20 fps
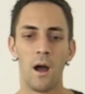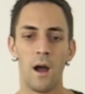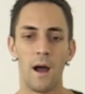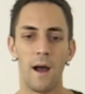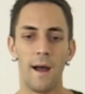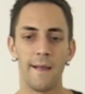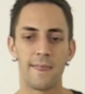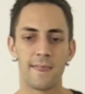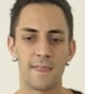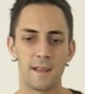
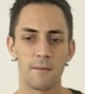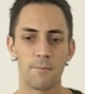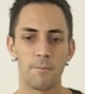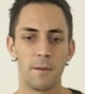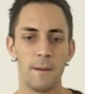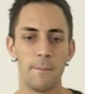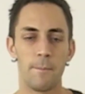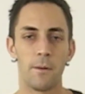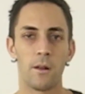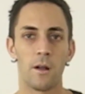I think
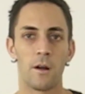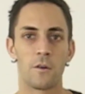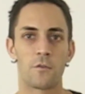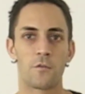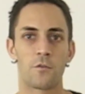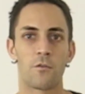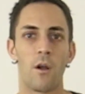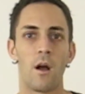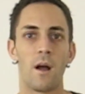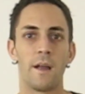people are
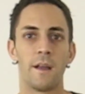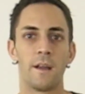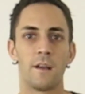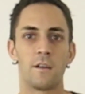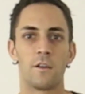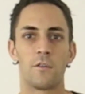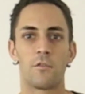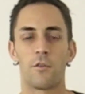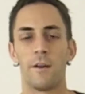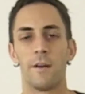trying
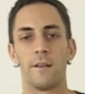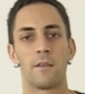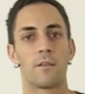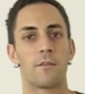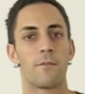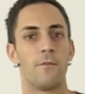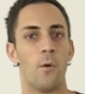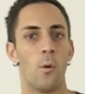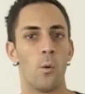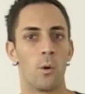to
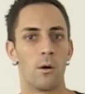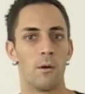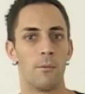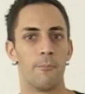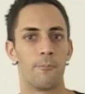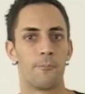transform